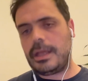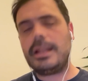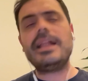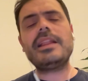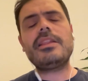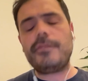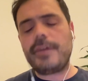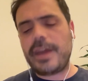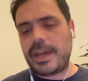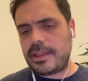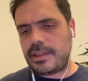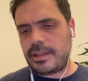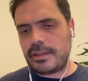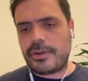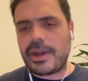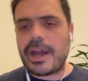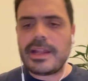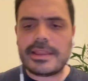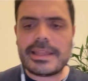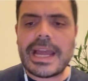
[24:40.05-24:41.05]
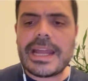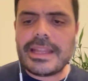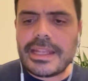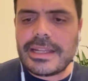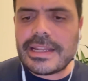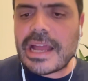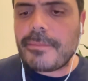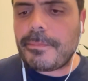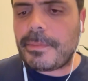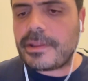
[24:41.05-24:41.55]
let's face it, right?
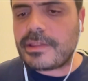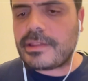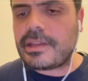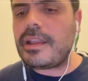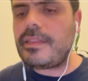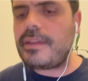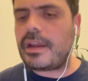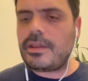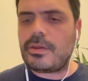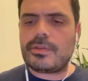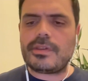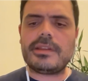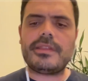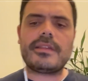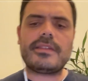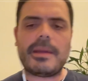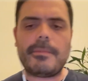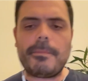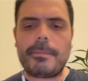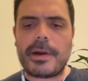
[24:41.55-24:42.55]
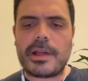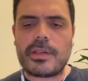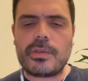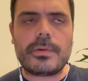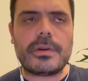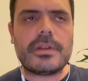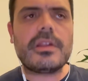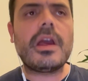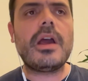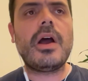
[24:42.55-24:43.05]
99% they're using the same
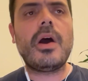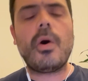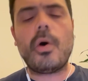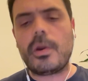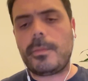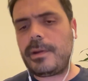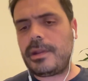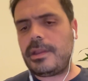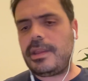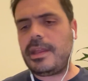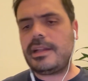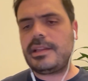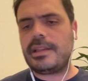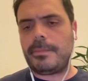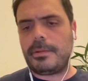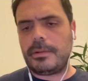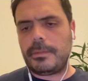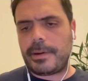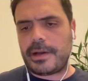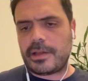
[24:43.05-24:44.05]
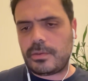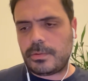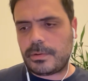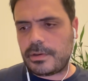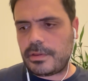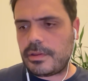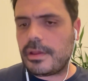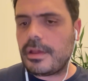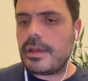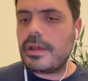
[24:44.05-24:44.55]
passwords or predictable
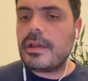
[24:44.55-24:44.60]
passwords.